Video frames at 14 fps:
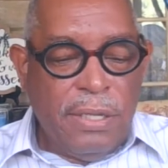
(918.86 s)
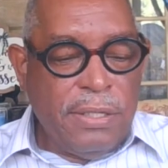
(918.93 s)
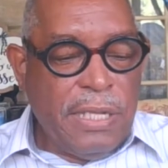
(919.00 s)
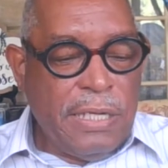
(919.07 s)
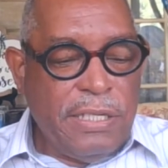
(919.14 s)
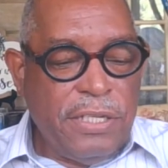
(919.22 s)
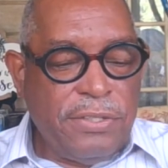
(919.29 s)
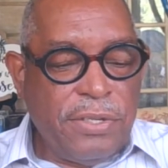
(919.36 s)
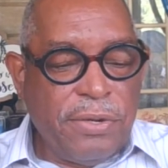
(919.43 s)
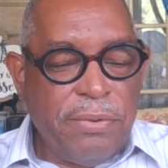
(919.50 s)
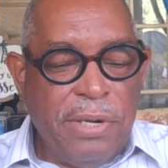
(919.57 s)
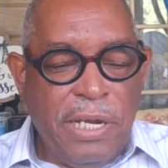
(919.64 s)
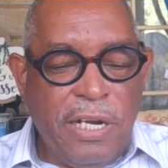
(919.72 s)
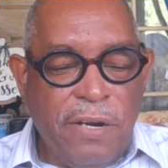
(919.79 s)
They
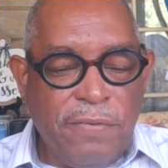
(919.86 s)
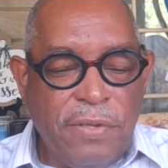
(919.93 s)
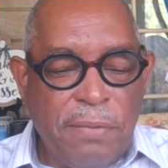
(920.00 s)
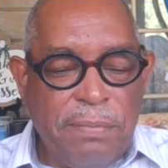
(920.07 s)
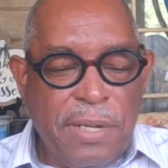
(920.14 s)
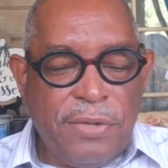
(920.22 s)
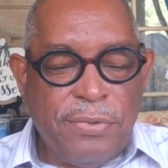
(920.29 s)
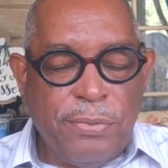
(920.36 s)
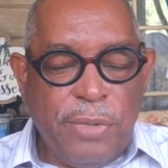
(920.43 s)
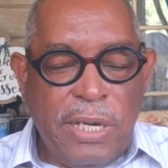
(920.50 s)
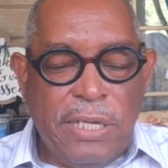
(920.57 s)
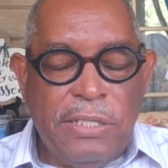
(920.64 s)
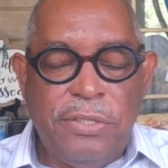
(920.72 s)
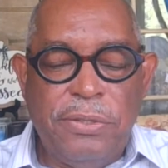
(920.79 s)
disagreed over the best
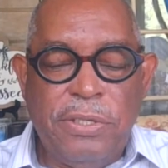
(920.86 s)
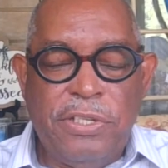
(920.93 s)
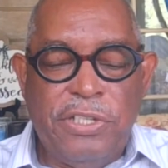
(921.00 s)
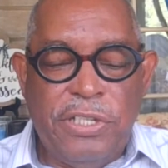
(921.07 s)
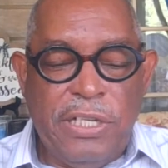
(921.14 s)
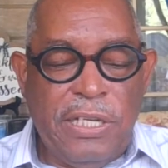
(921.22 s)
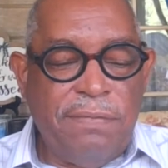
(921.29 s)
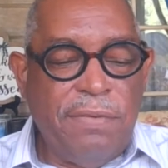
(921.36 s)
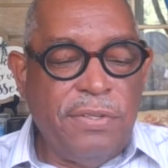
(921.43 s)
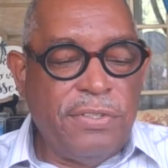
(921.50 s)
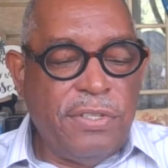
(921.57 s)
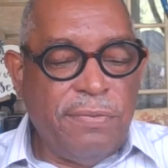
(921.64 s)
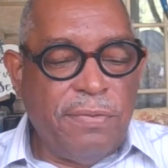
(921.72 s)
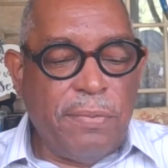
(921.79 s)
way to achieve
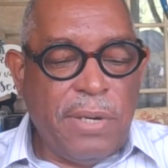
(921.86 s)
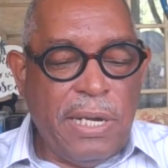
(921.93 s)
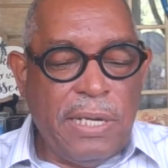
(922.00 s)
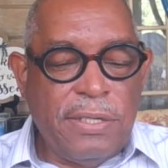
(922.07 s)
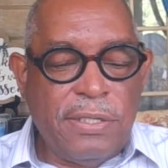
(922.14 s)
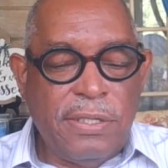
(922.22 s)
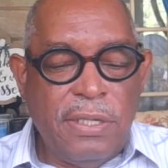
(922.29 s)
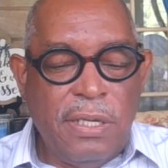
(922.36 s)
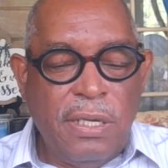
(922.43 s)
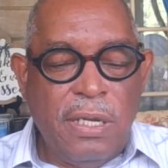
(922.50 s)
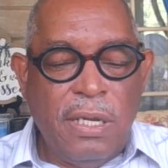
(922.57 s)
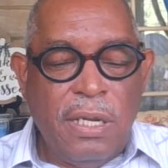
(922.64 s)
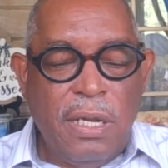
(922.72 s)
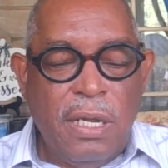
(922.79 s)
civil rights.
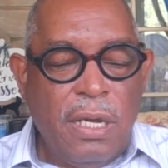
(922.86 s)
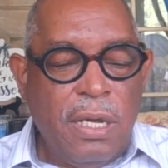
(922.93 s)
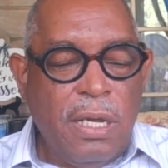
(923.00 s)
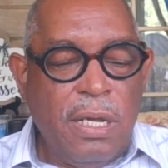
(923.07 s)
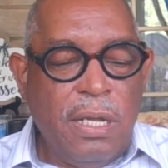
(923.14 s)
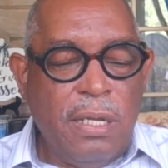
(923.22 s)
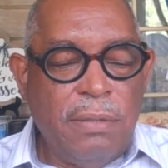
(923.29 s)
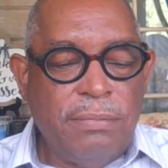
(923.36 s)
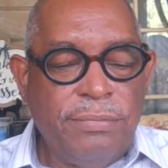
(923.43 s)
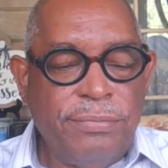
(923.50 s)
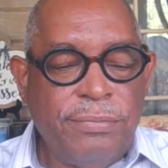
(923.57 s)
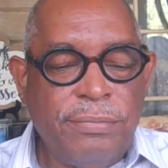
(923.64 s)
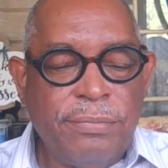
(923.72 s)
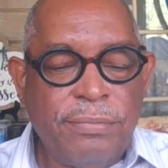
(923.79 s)
Um,
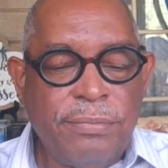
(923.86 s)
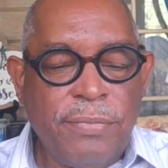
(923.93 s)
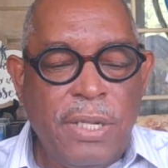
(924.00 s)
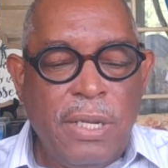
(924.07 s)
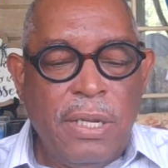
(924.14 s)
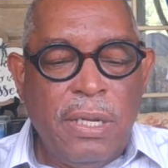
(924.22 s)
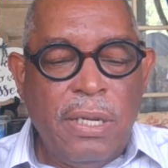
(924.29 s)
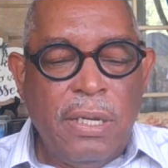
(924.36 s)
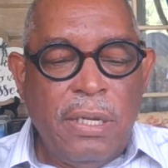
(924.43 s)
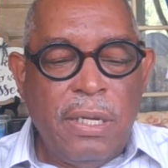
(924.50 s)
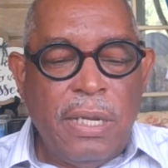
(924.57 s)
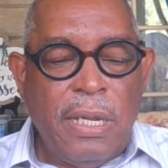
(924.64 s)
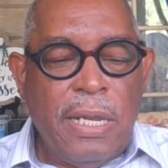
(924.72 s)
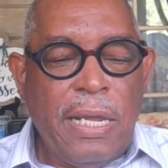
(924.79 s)

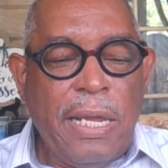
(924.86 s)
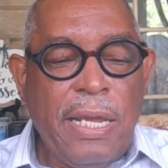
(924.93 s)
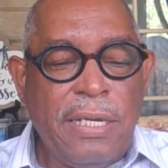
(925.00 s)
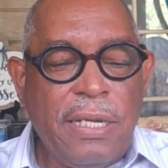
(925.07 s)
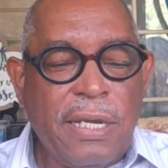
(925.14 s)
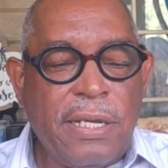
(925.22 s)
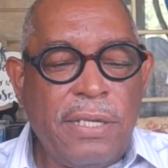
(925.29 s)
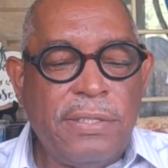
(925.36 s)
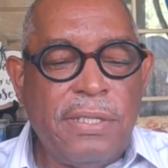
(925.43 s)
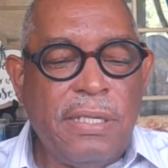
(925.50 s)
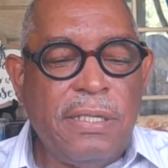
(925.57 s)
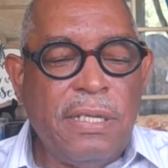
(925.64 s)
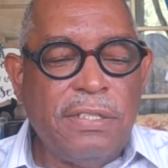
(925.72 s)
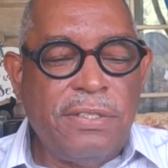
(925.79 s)
and like I
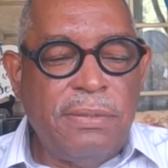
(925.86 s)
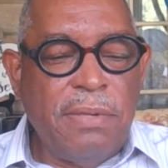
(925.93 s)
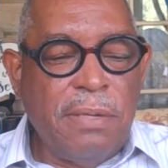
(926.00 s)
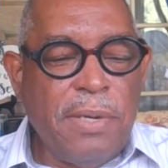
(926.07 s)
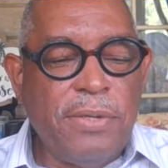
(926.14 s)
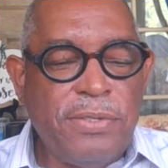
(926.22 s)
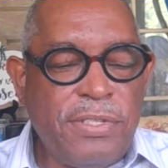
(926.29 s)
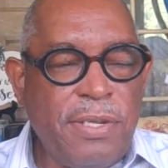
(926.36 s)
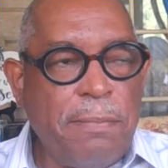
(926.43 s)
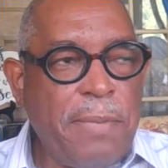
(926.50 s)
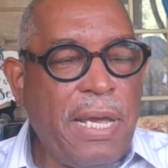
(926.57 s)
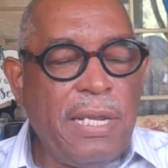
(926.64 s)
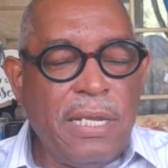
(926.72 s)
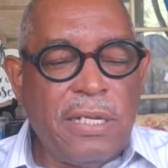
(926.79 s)
said, the most
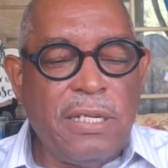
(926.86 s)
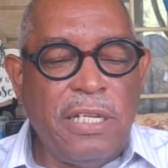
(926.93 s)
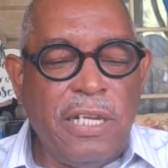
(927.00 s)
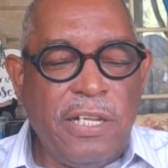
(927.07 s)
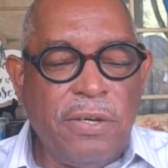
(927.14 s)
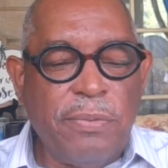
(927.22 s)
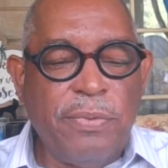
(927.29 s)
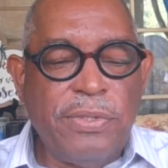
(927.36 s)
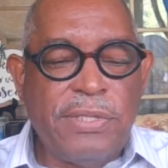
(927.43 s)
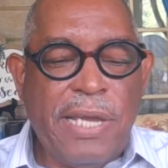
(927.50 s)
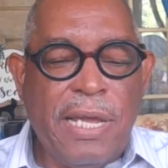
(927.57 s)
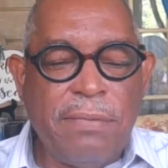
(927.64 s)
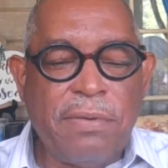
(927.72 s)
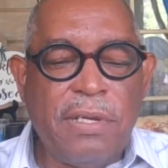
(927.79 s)
symbolic leader was
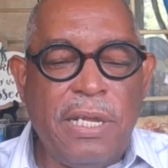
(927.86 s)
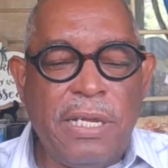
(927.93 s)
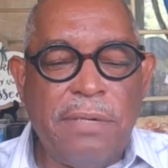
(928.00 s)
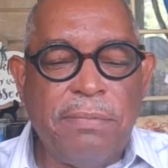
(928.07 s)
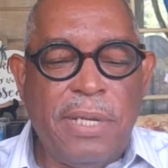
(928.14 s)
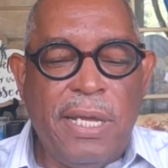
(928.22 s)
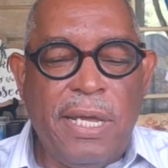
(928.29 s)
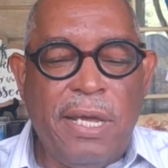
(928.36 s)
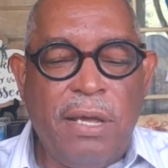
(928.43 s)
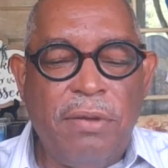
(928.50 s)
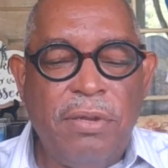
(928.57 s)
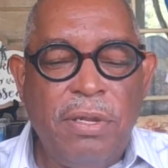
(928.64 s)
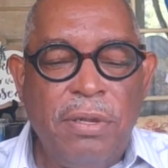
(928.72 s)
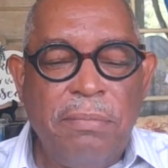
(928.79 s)
Adam Clayton
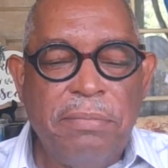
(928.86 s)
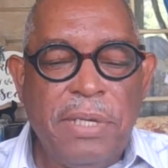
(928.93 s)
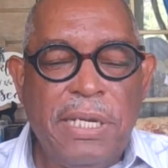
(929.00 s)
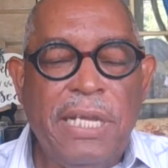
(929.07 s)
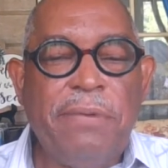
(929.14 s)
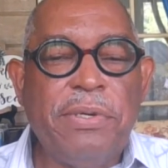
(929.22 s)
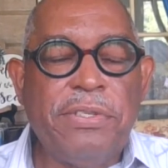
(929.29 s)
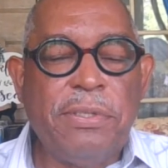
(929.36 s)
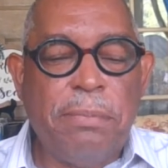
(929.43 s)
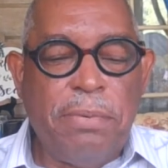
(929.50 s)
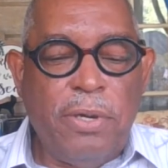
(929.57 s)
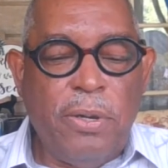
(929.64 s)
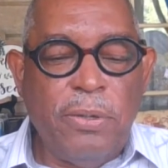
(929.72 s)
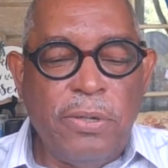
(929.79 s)
Powell, but he was a
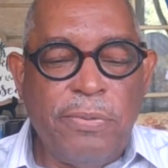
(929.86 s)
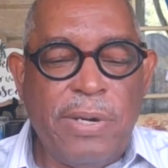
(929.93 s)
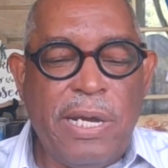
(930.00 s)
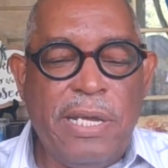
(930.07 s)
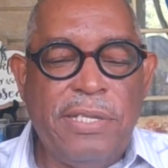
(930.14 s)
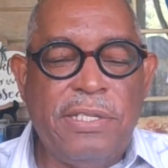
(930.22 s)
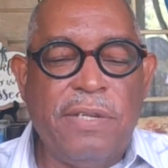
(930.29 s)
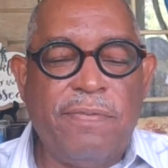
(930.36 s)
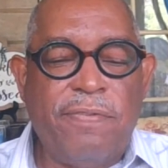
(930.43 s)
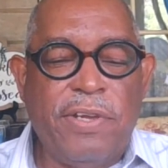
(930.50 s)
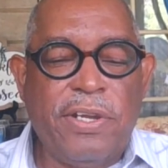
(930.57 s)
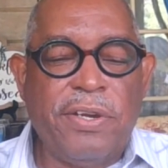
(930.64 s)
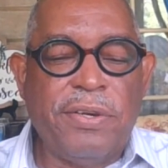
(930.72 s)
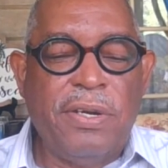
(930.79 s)
polarizing
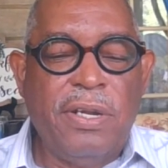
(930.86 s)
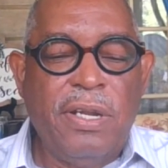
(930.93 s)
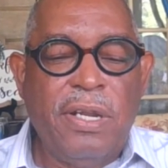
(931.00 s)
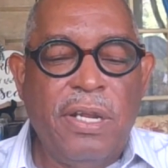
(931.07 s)
figure.